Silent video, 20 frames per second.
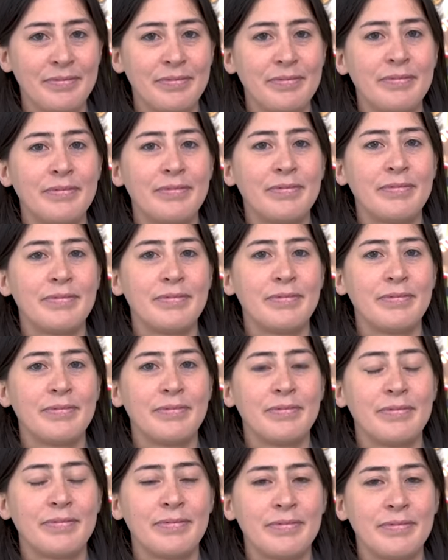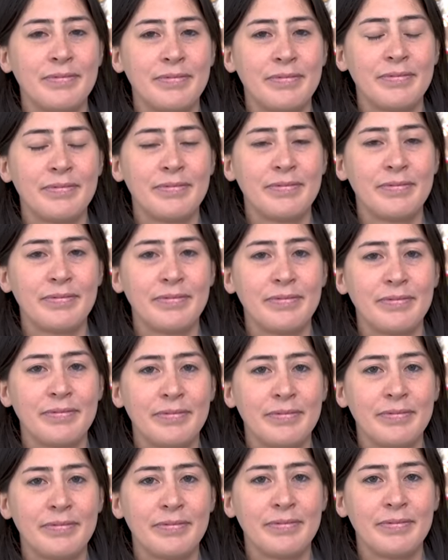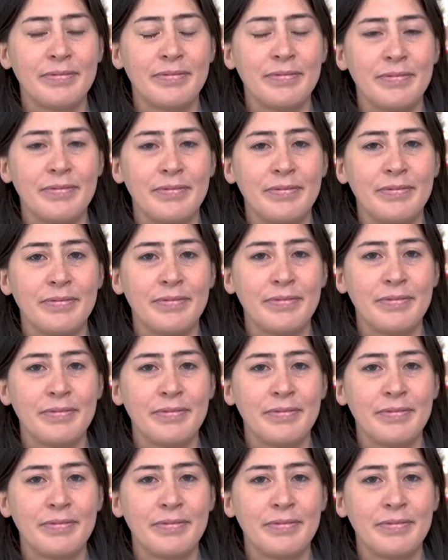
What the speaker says: (silent)